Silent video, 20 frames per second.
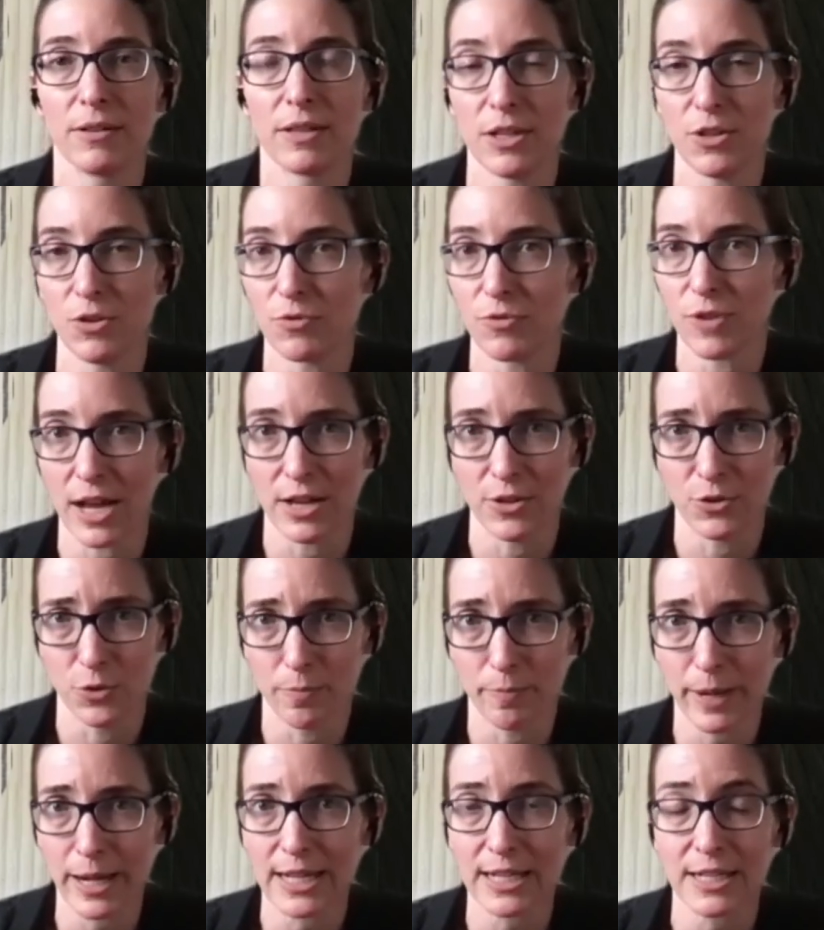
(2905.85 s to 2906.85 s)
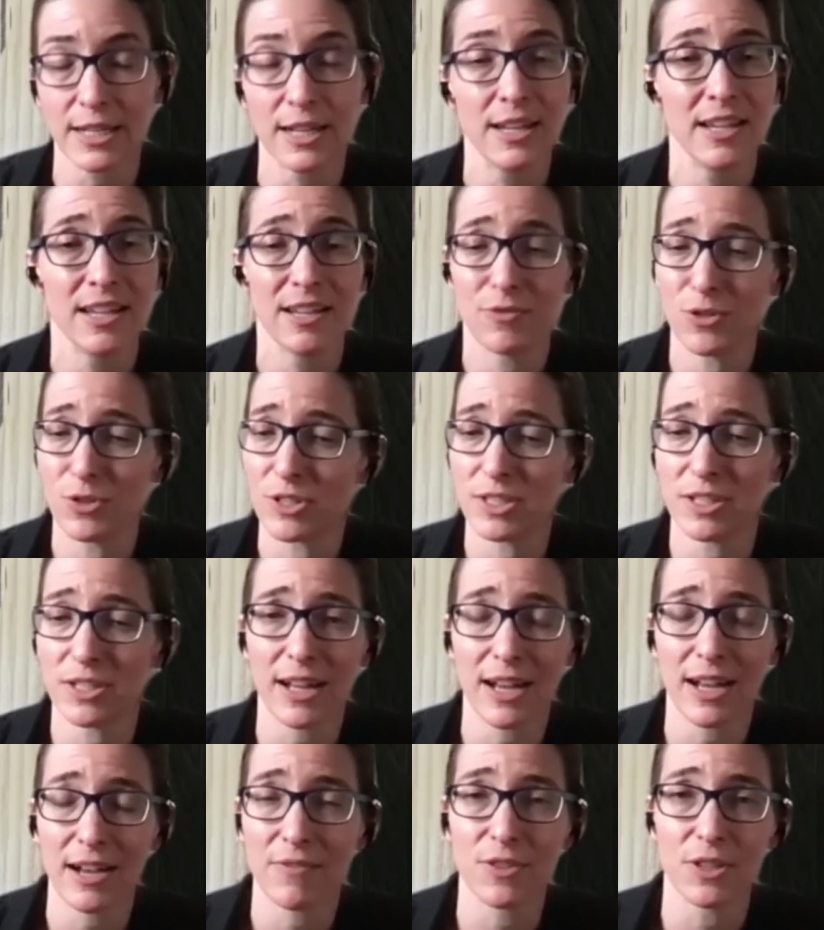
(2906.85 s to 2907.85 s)
that you've had your bite if you still
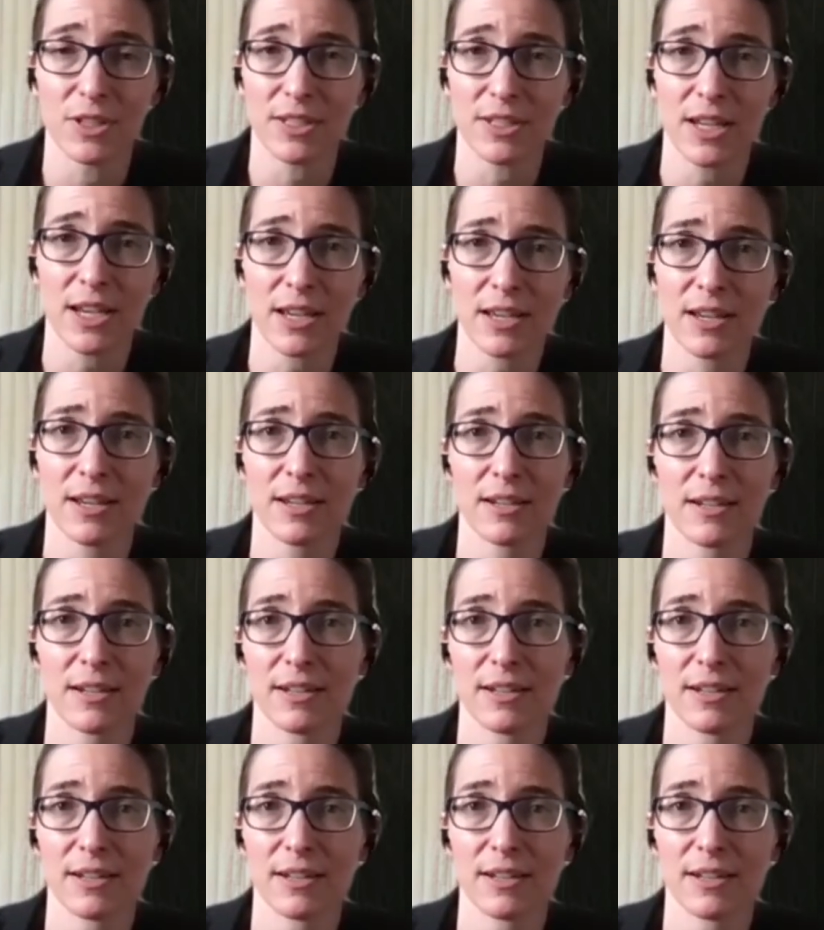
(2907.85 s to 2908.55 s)
have the tick